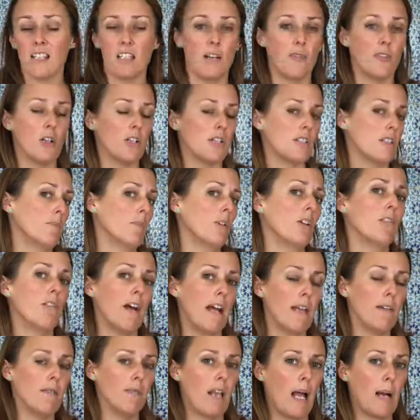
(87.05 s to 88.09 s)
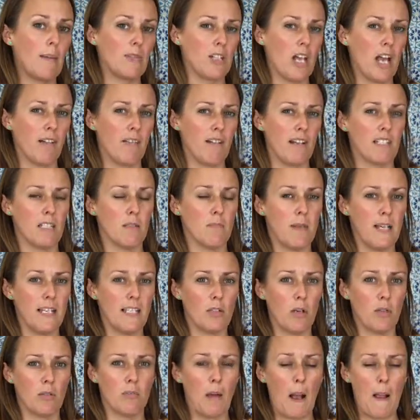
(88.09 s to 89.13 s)
and I've got some great flapjack recipes
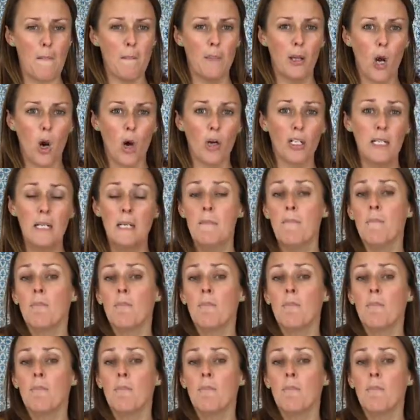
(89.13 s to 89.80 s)
on my blog.